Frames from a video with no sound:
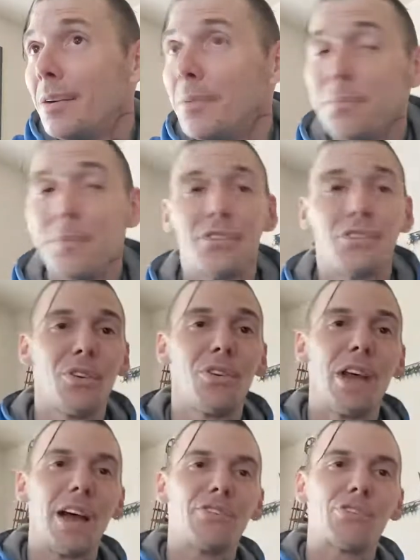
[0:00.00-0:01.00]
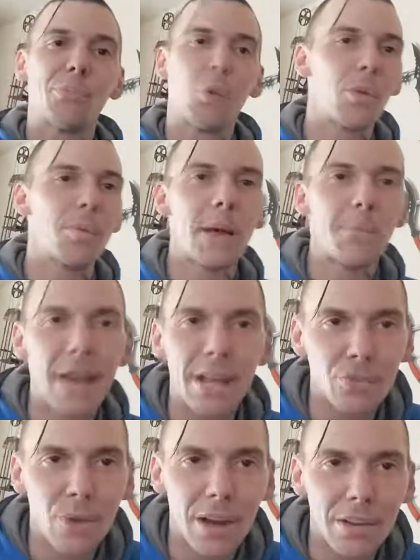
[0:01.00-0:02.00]
Make sure you guys support me on
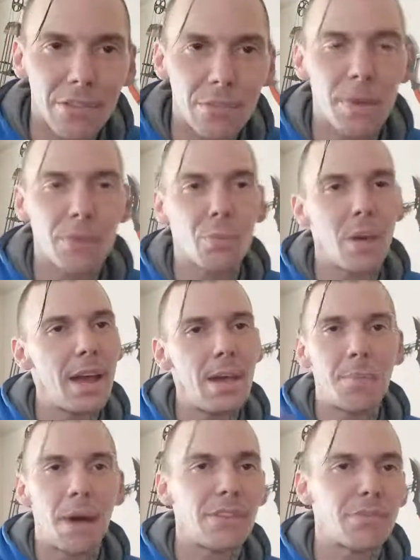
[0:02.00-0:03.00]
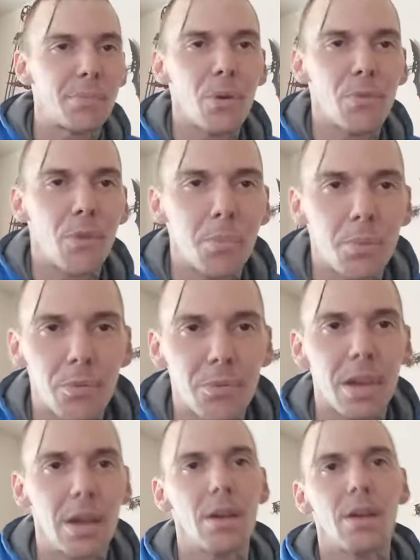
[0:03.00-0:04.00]
Patreon is the best way. Buy some UFO proof
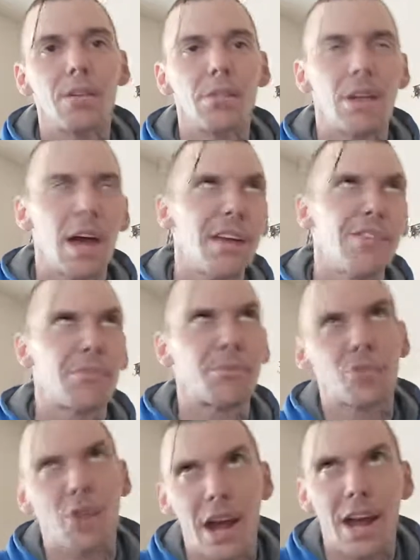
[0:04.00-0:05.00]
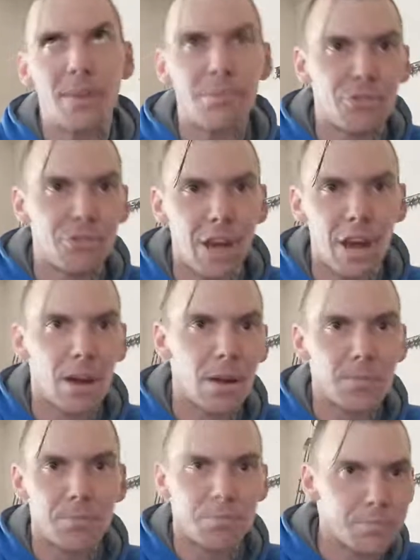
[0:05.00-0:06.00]
gear, like, subscribe,
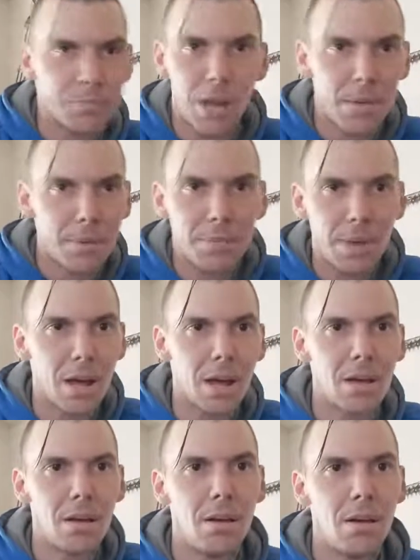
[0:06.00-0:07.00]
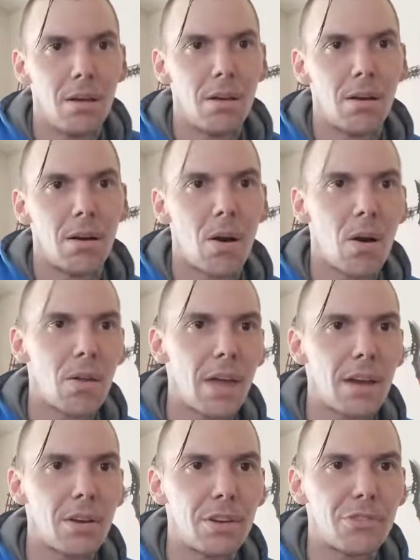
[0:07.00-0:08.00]
share, blah blah blah, all
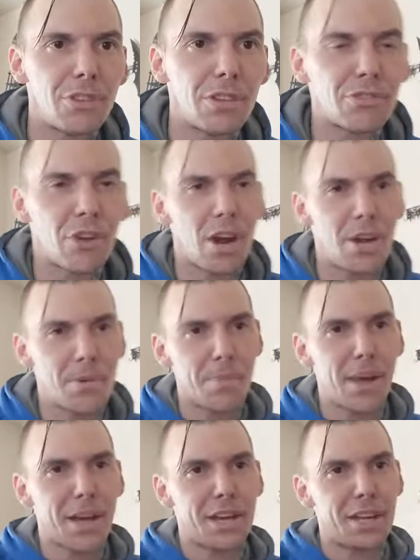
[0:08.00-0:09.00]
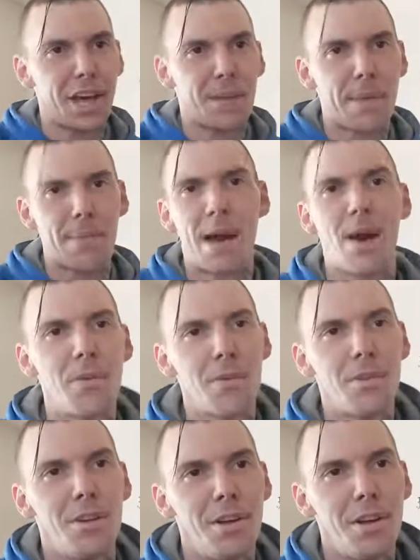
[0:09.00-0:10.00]
that good shit. Sorry, Rebecca. Yep, I'm out.
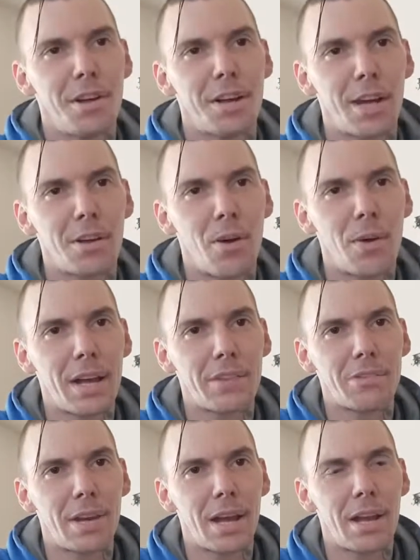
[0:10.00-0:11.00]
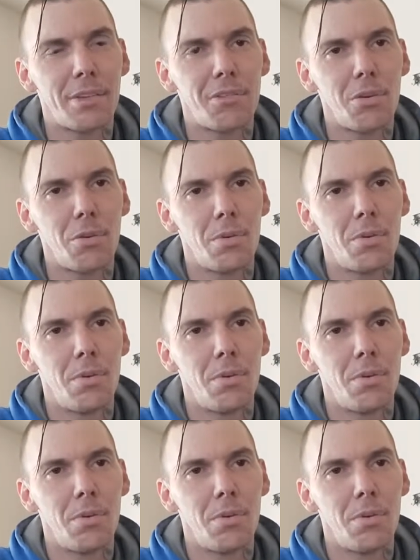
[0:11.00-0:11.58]
Gotta go. I got shit I gotta do.